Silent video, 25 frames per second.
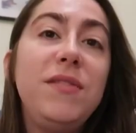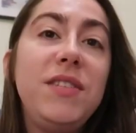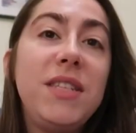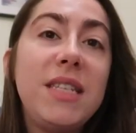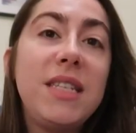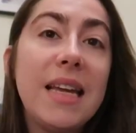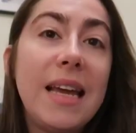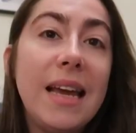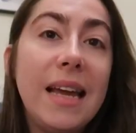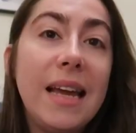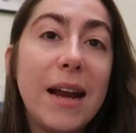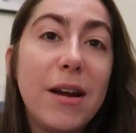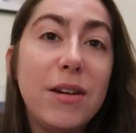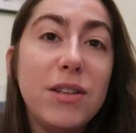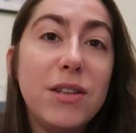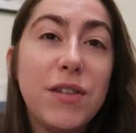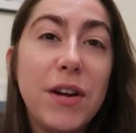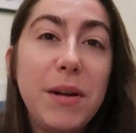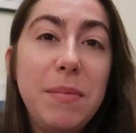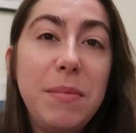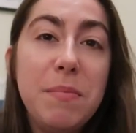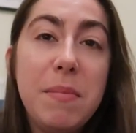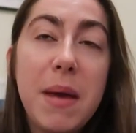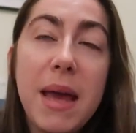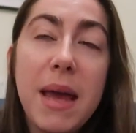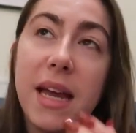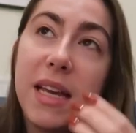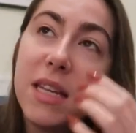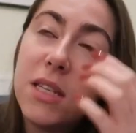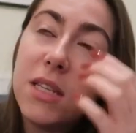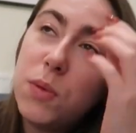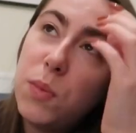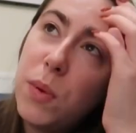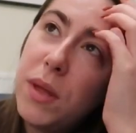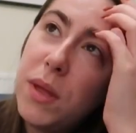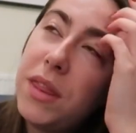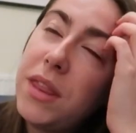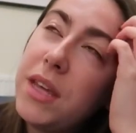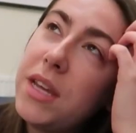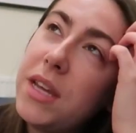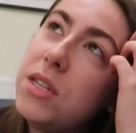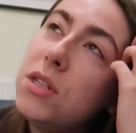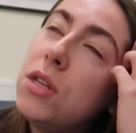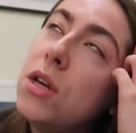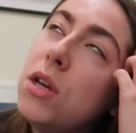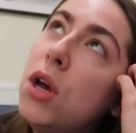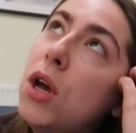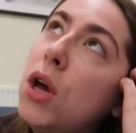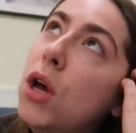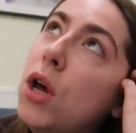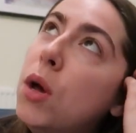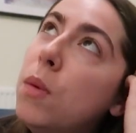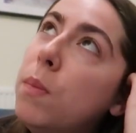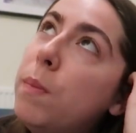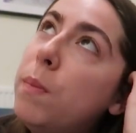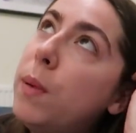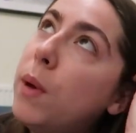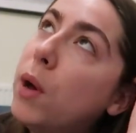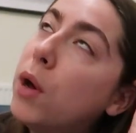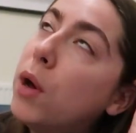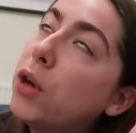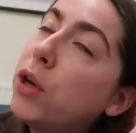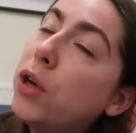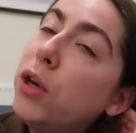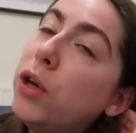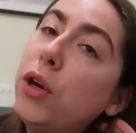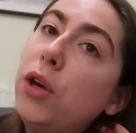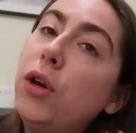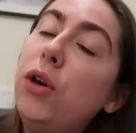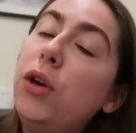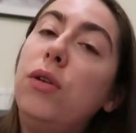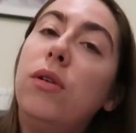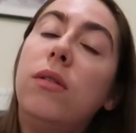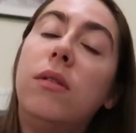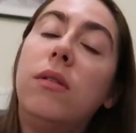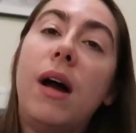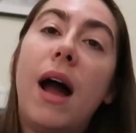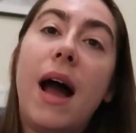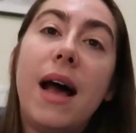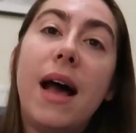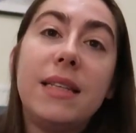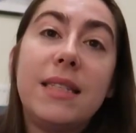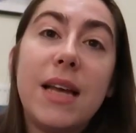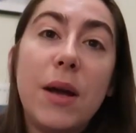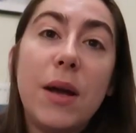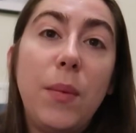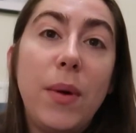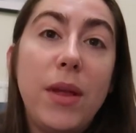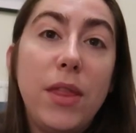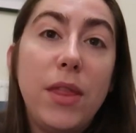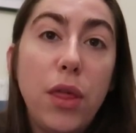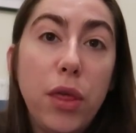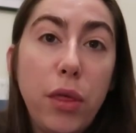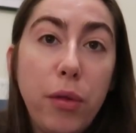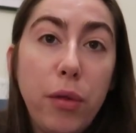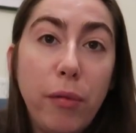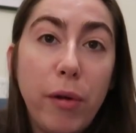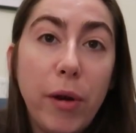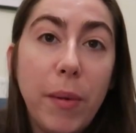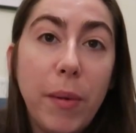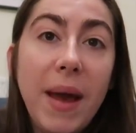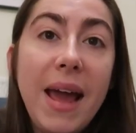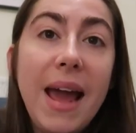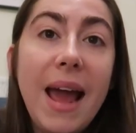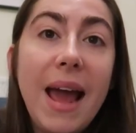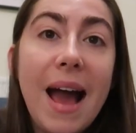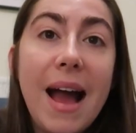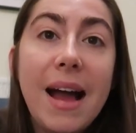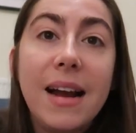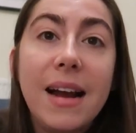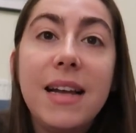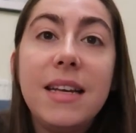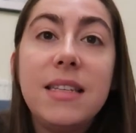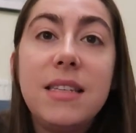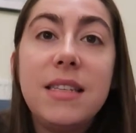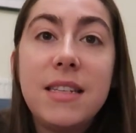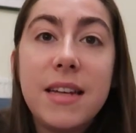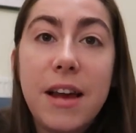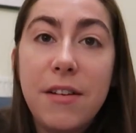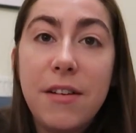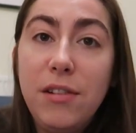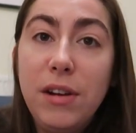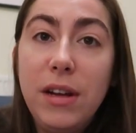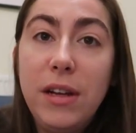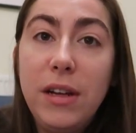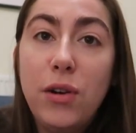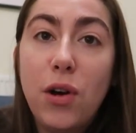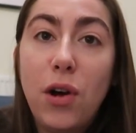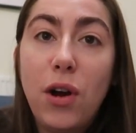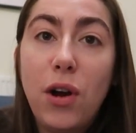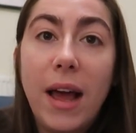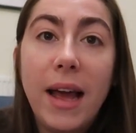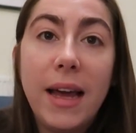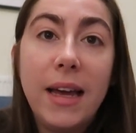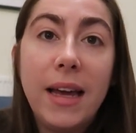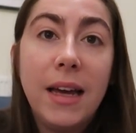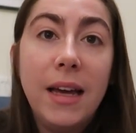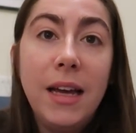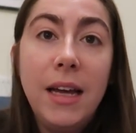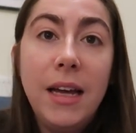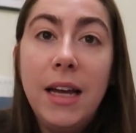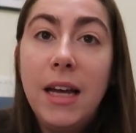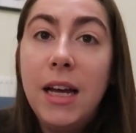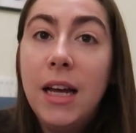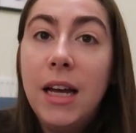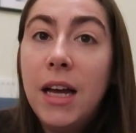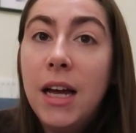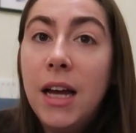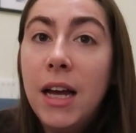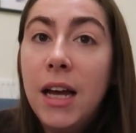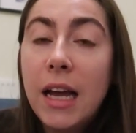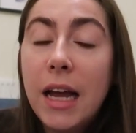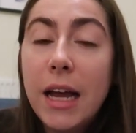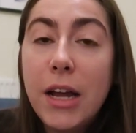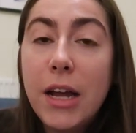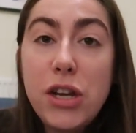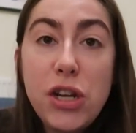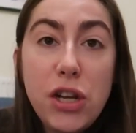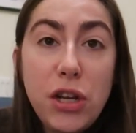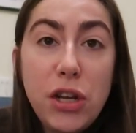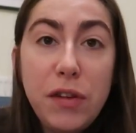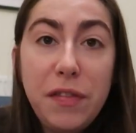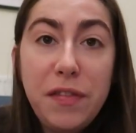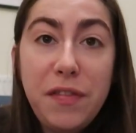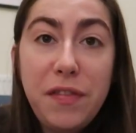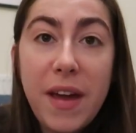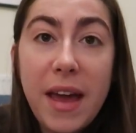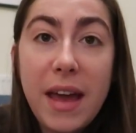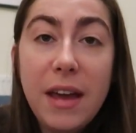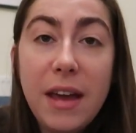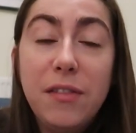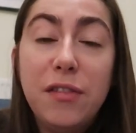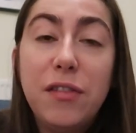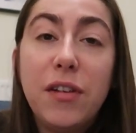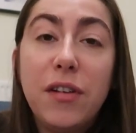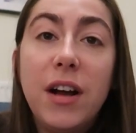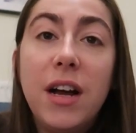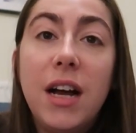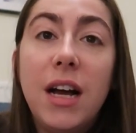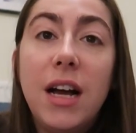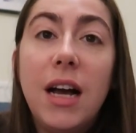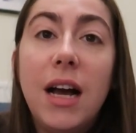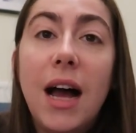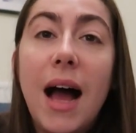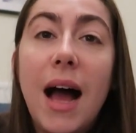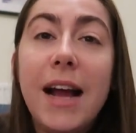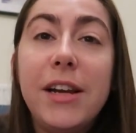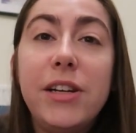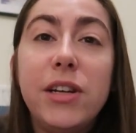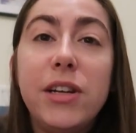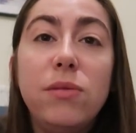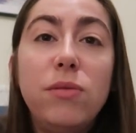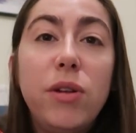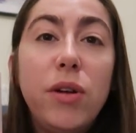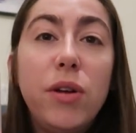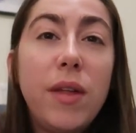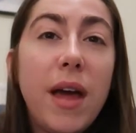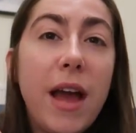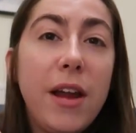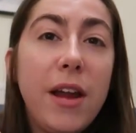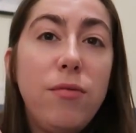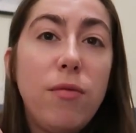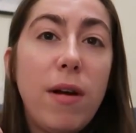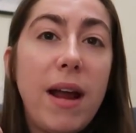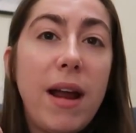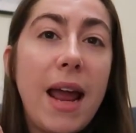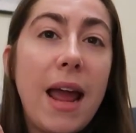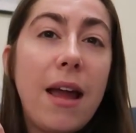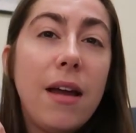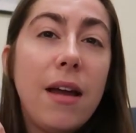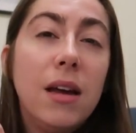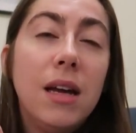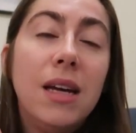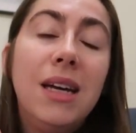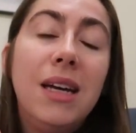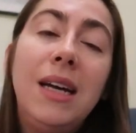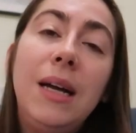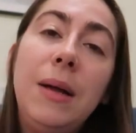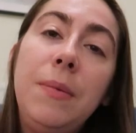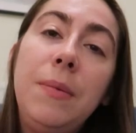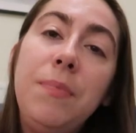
you'll have seen, I was very mixed with this book as I went through it, and it's definitely not like a new favourite. I don't know that I'd rate it,